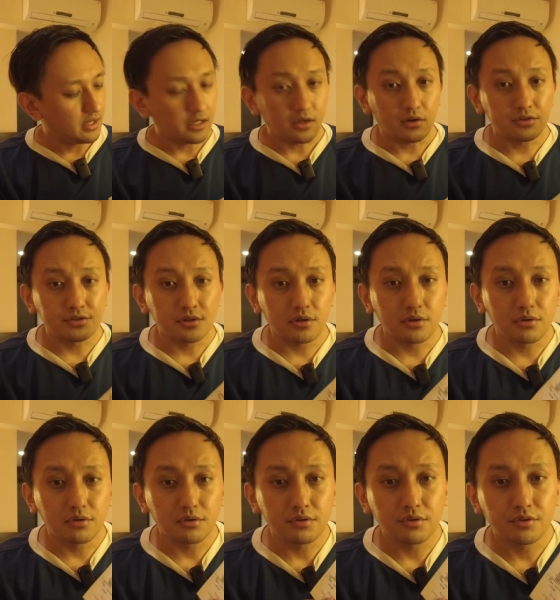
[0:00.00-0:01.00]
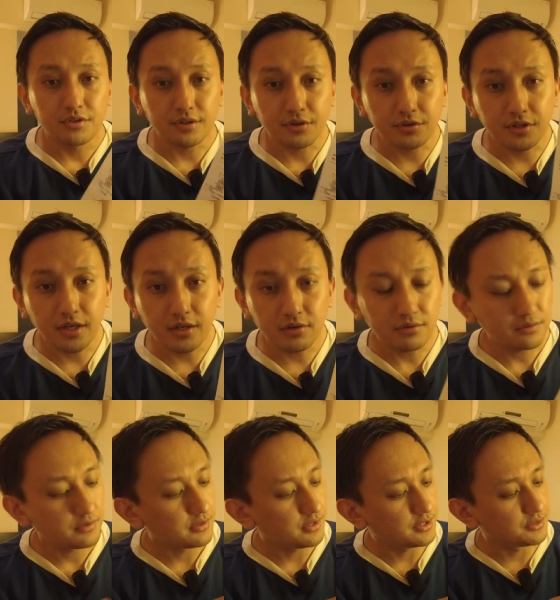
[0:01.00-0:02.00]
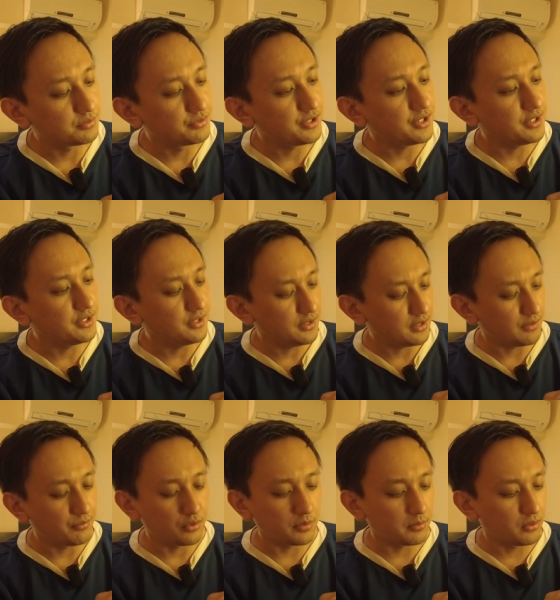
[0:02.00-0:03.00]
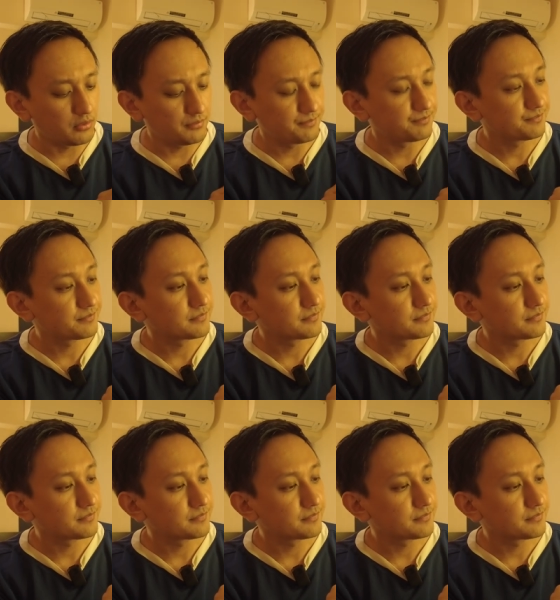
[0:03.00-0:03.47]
And also the hotel is really affordable.